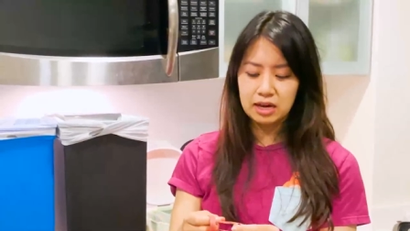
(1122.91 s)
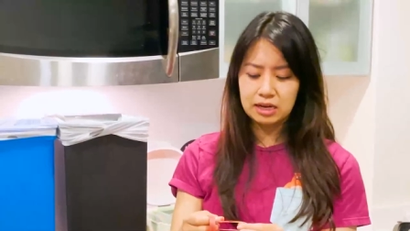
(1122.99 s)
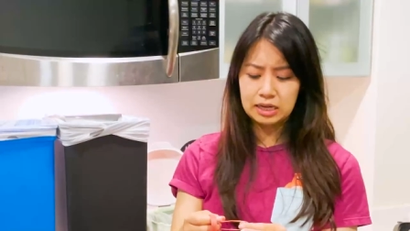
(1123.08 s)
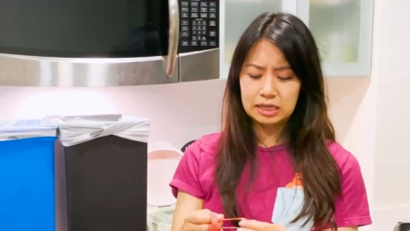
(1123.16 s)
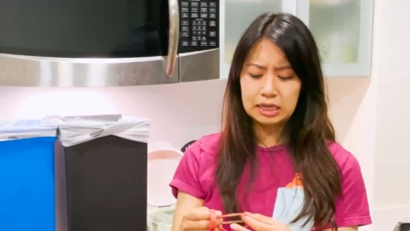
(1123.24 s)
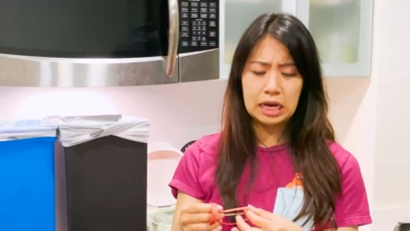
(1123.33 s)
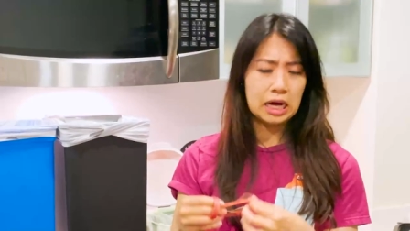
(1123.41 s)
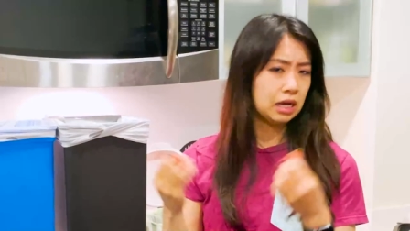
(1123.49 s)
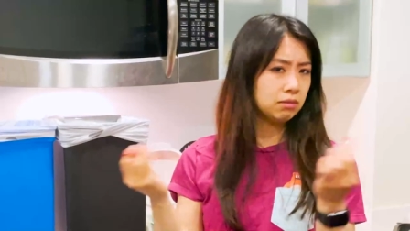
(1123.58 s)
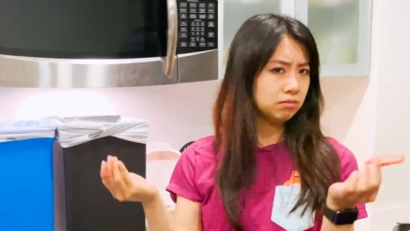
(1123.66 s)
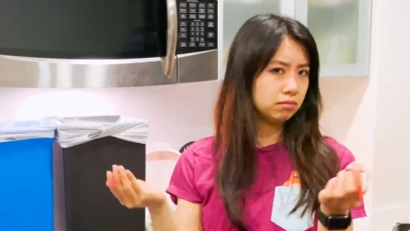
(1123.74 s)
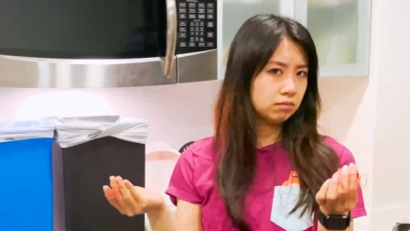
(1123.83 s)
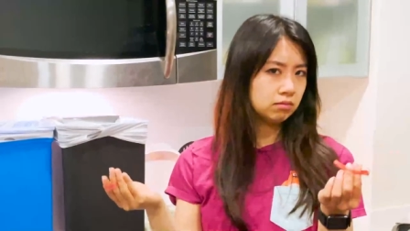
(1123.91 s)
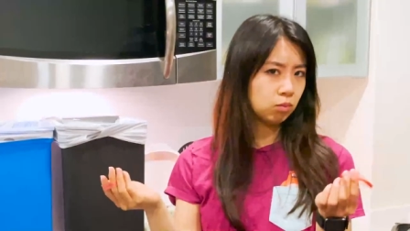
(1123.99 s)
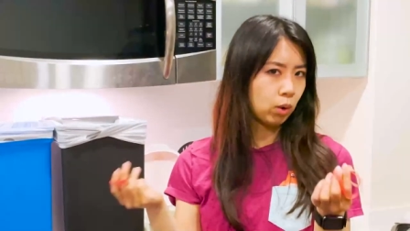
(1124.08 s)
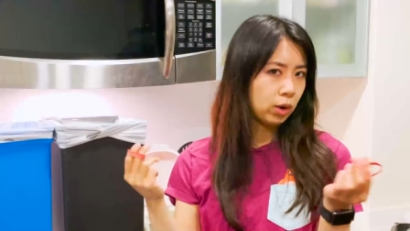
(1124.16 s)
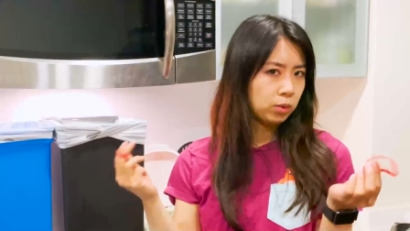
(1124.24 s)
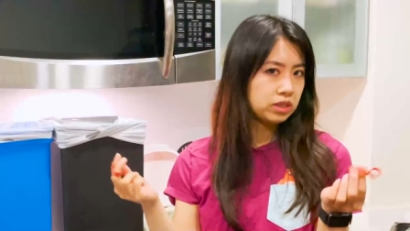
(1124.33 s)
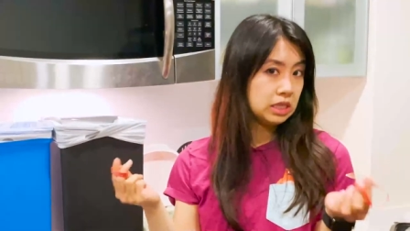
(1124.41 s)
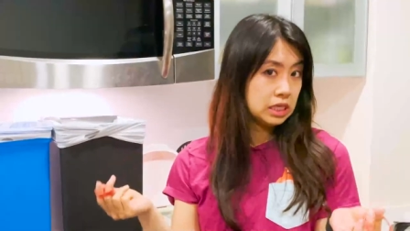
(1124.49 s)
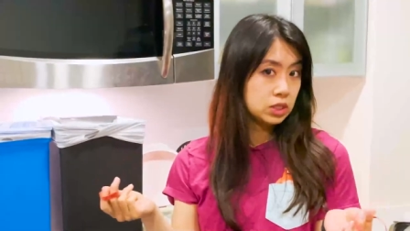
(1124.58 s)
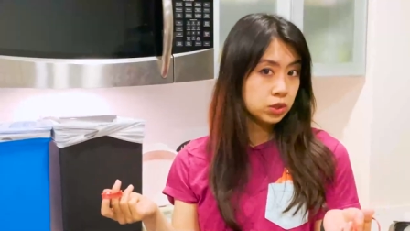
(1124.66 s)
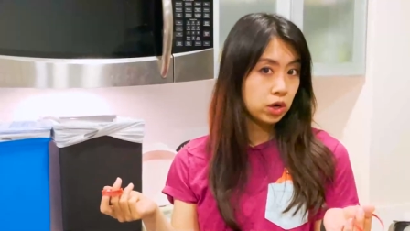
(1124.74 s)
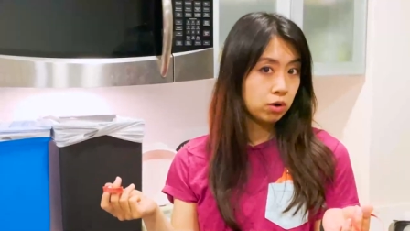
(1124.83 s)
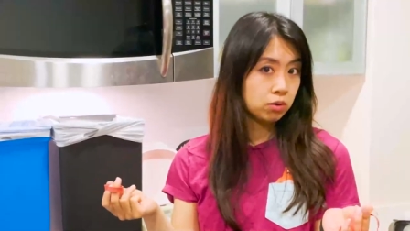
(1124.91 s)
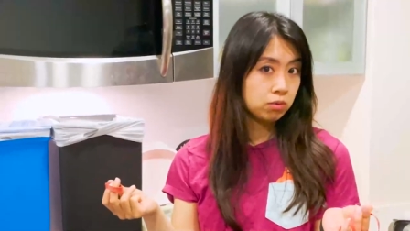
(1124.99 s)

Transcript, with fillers: Uh, where would these go?